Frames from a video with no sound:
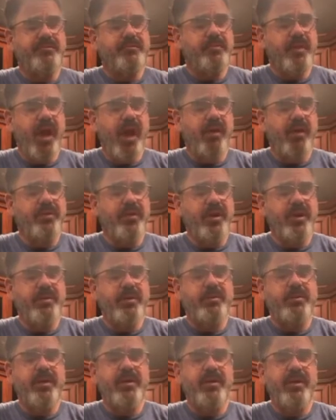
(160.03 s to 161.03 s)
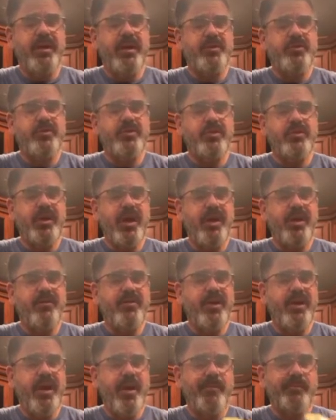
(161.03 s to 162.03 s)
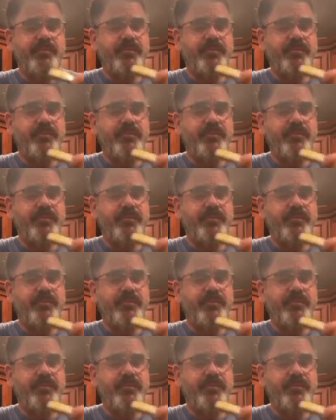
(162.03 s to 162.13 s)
I don't think you can much better than this. I'll tell you that right now.